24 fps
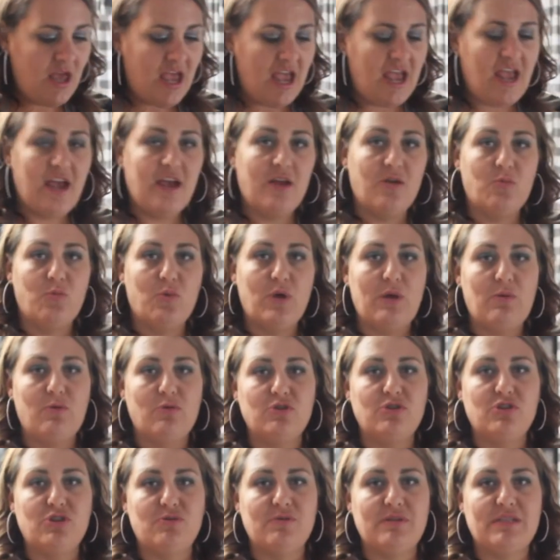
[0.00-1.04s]
and we will
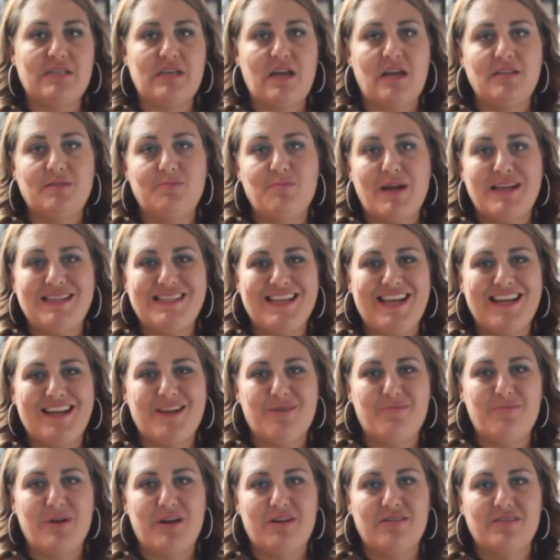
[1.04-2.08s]
do a side-by-side
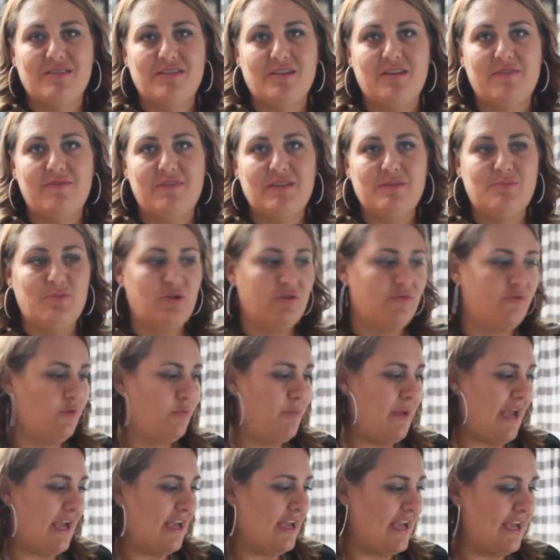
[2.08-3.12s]
comparison of these beautiful
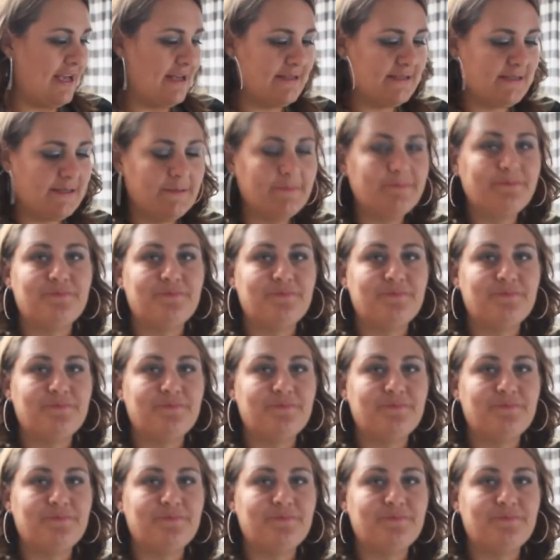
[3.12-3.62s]
pancakes.